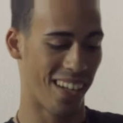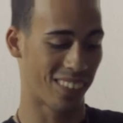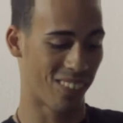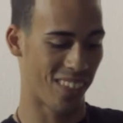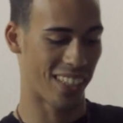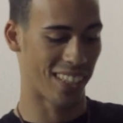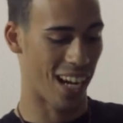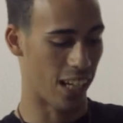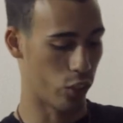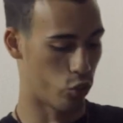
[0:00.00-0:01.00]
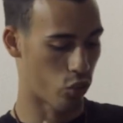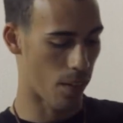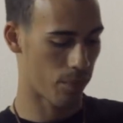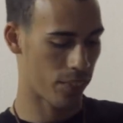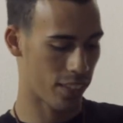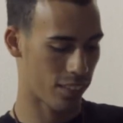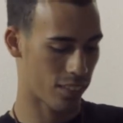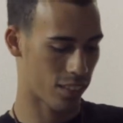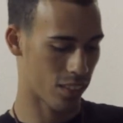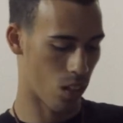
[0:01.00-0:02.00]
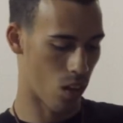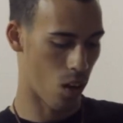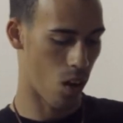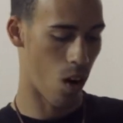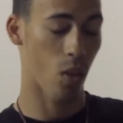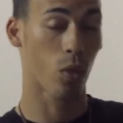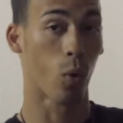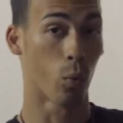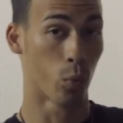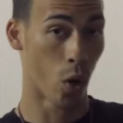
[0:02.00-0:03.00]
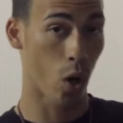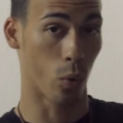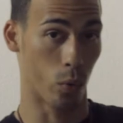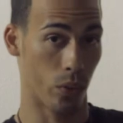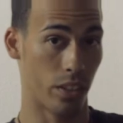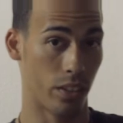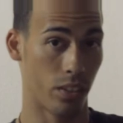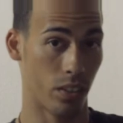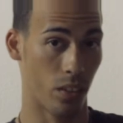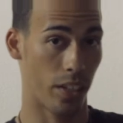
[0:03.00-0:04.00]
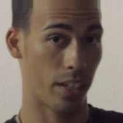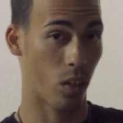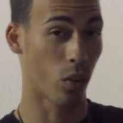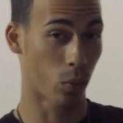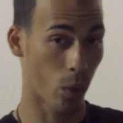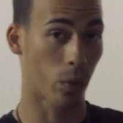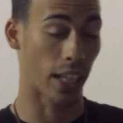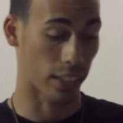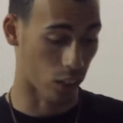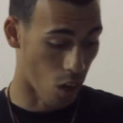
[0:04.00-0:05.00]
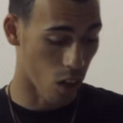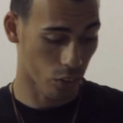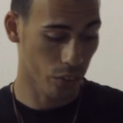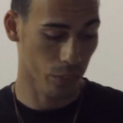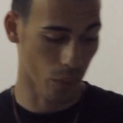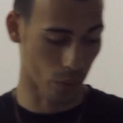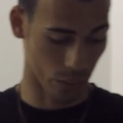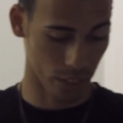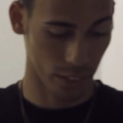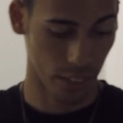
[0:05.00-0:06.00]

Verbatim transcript: It's funny. I dropped it on the road. Okay, on the road, like a concrete road.